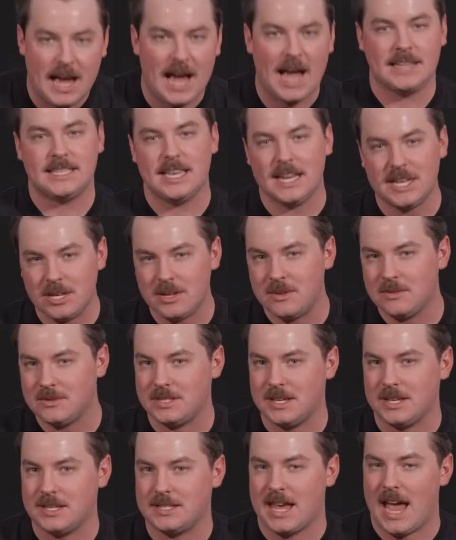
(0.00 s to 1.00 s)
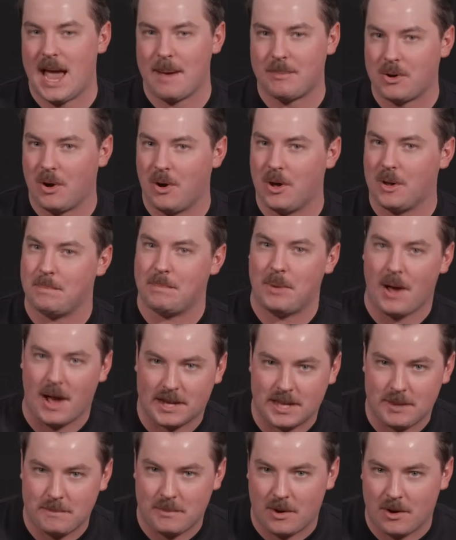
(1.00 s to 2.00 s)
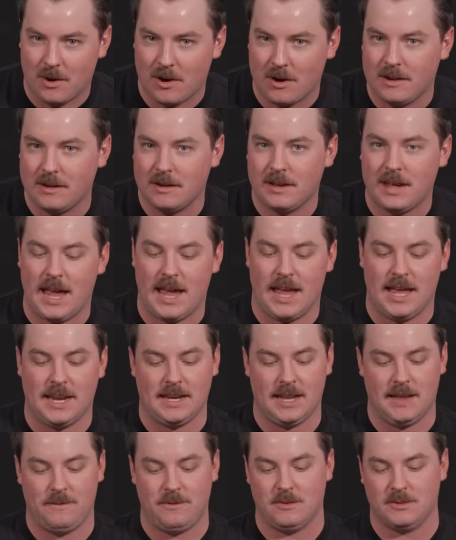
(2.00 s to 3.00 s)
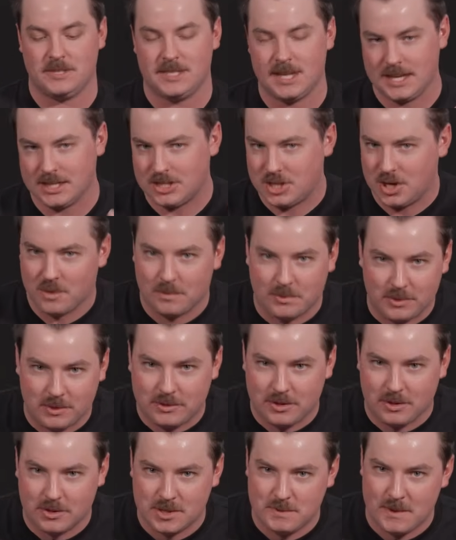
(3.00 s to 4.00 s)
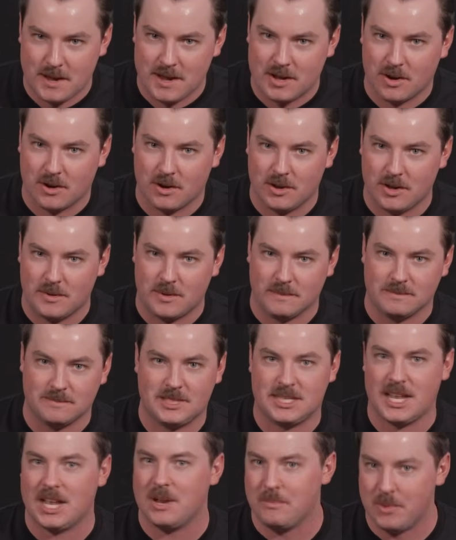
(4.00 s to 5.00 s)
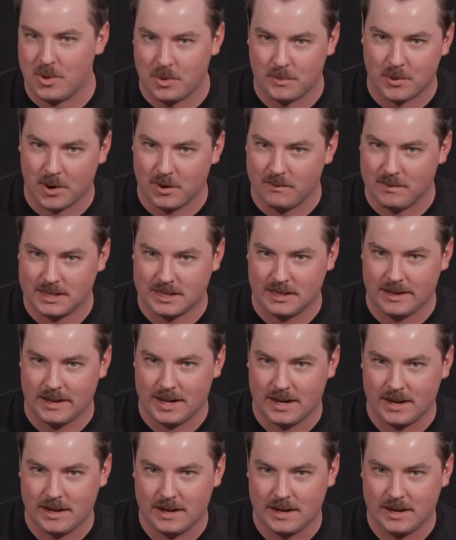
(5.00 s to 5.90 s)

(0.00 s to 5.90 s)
I tend to use this app called Pocket Bard, and if you sync it to your Bluetooth speaker, you can set a mood perfectly.